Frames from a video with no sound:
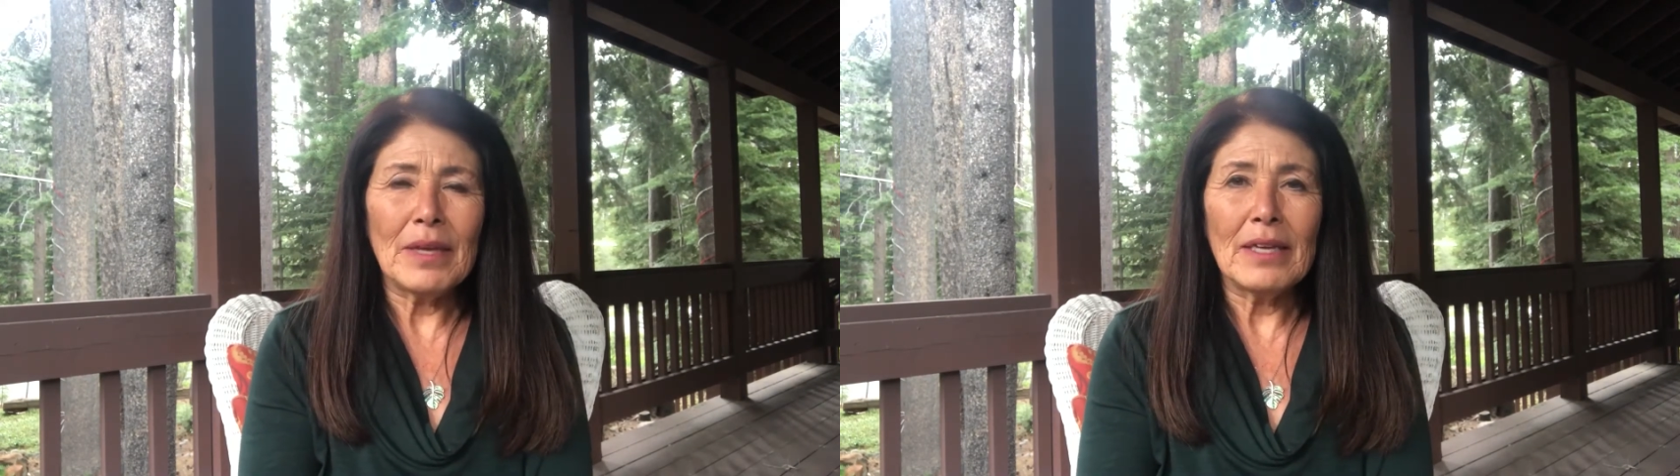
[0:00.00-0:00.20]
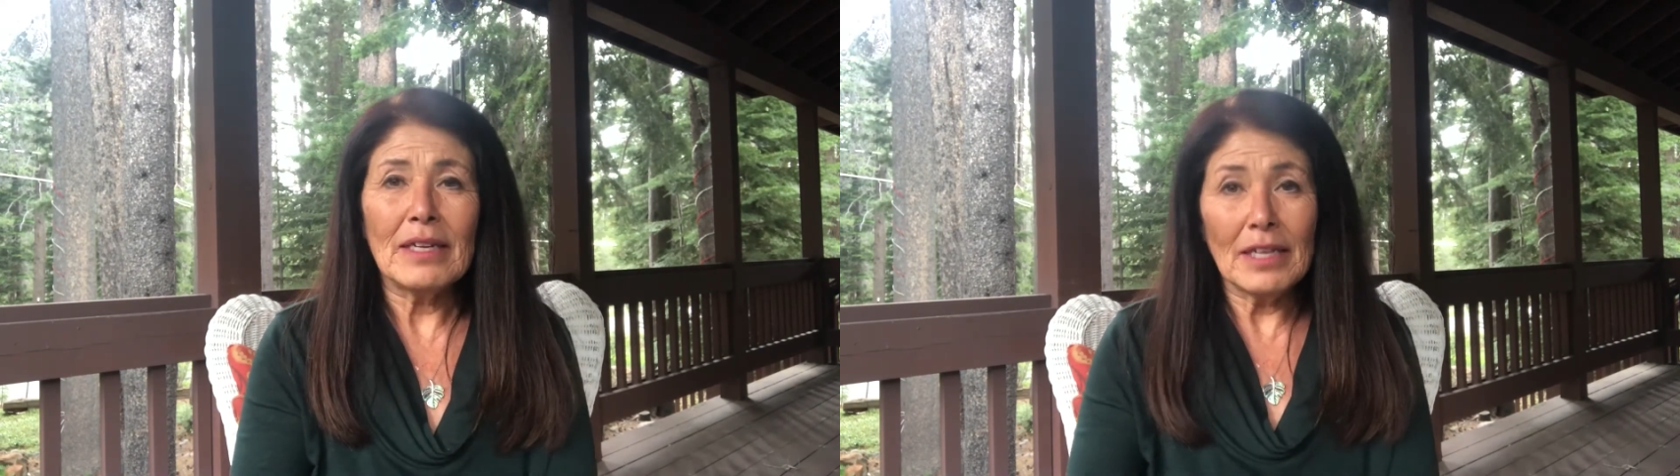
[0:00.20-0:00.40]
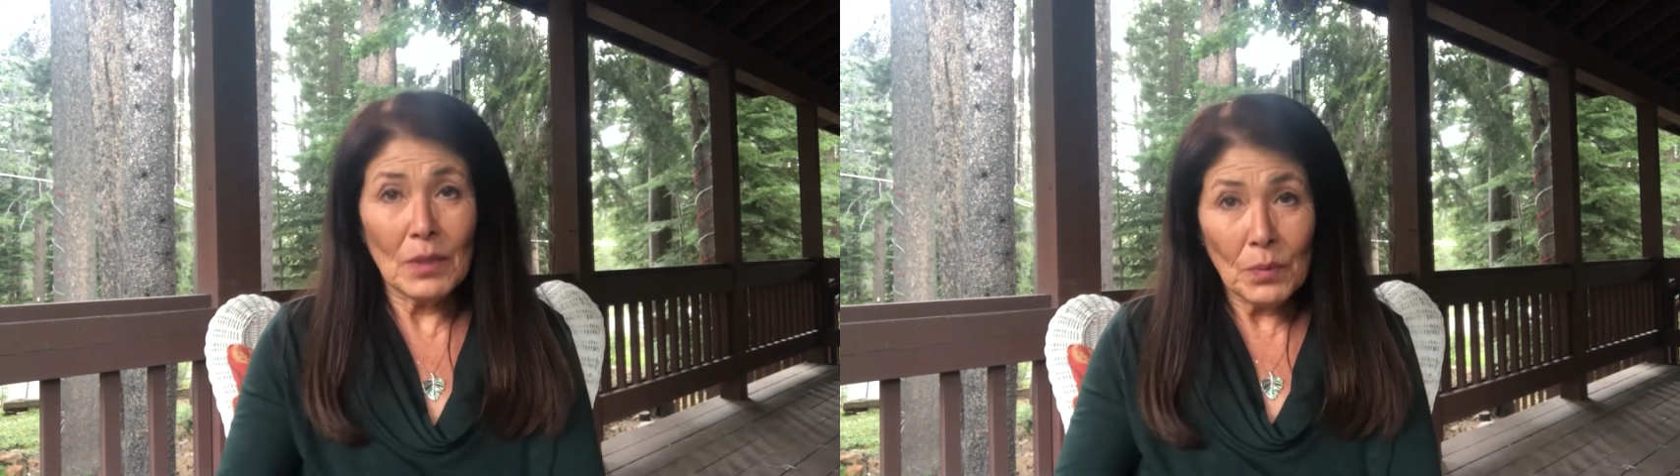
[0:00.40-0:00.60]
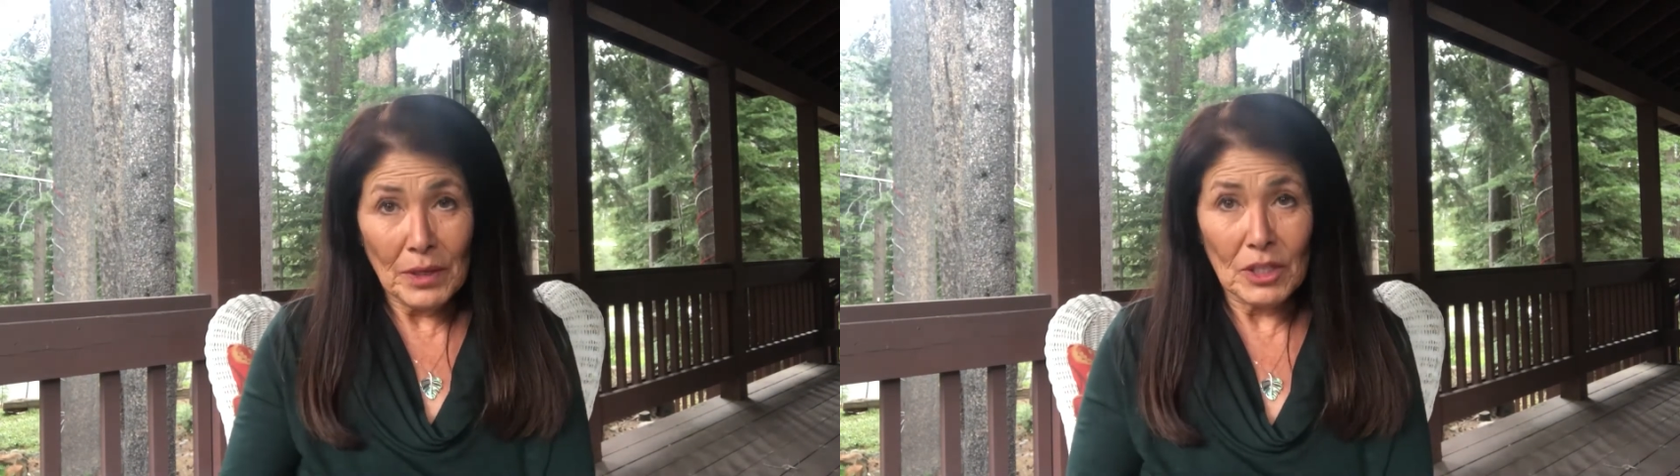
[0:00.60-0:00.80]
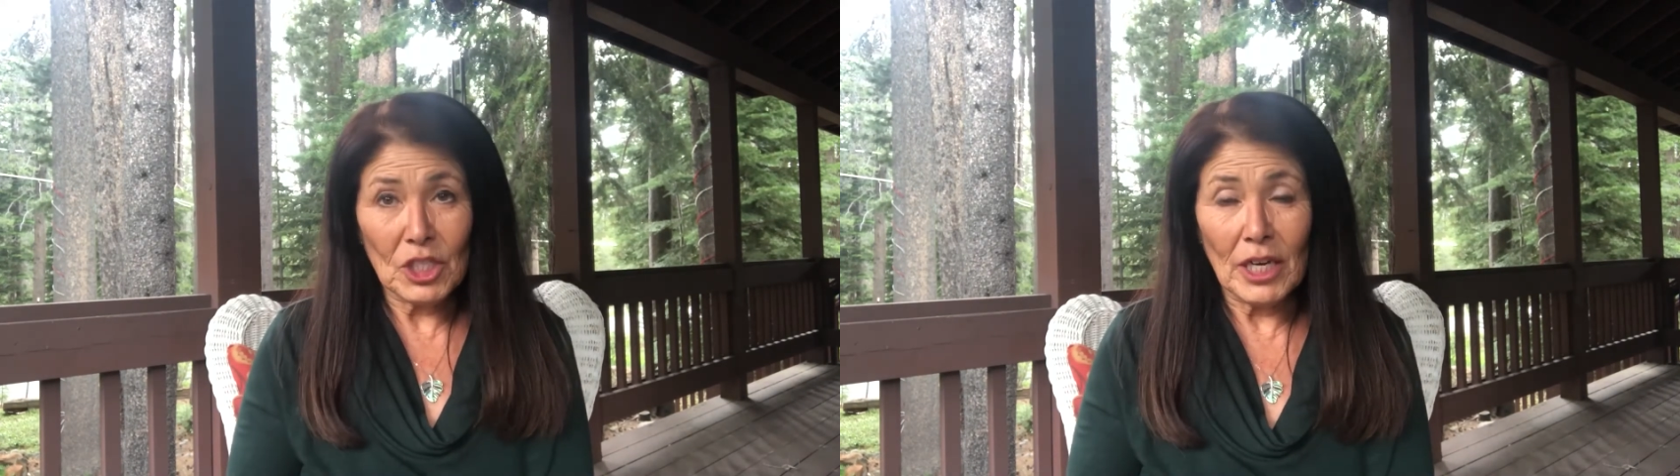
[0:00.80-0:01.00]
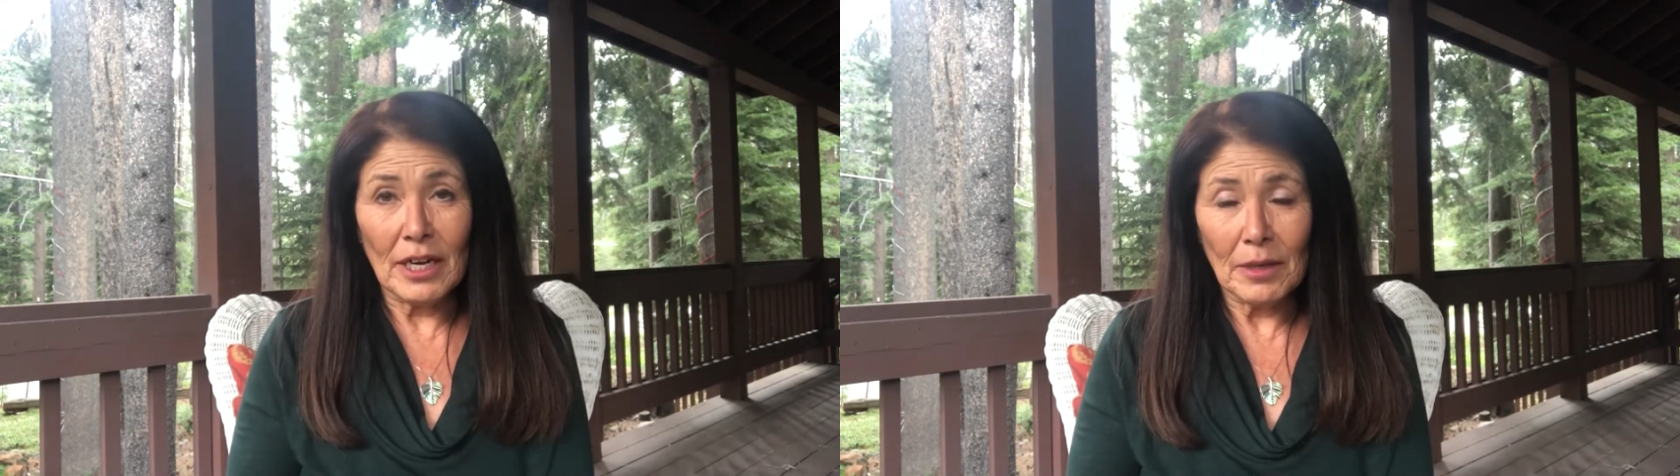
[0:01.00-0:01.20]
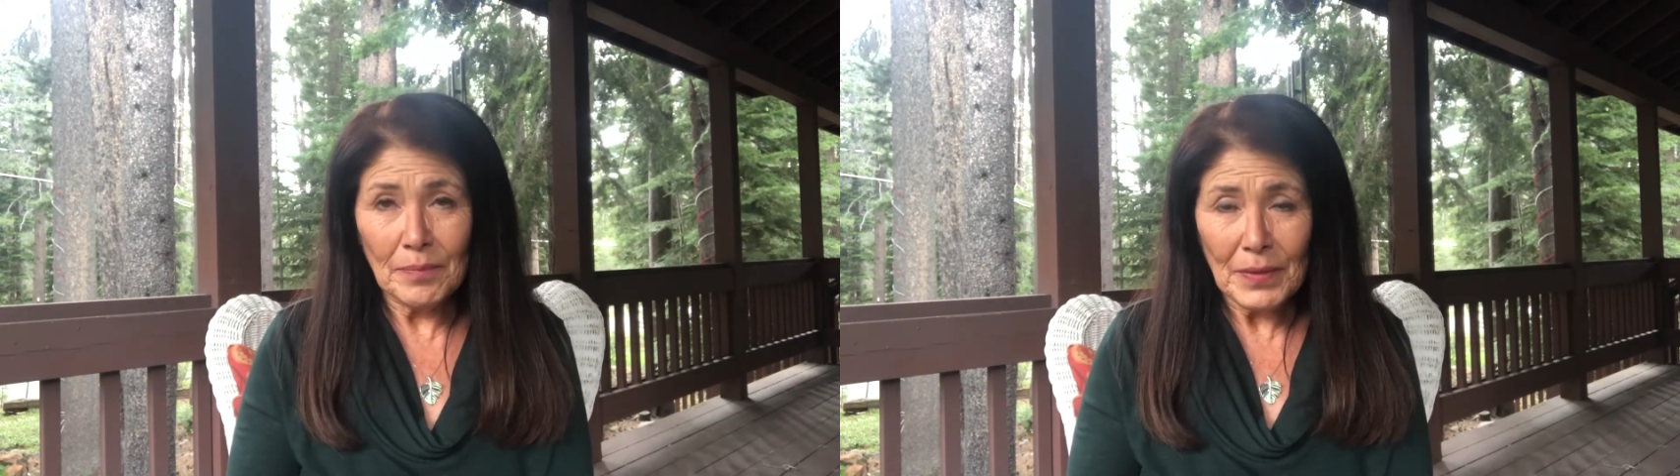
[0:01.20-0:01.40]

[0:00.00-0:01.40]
in a wheelchair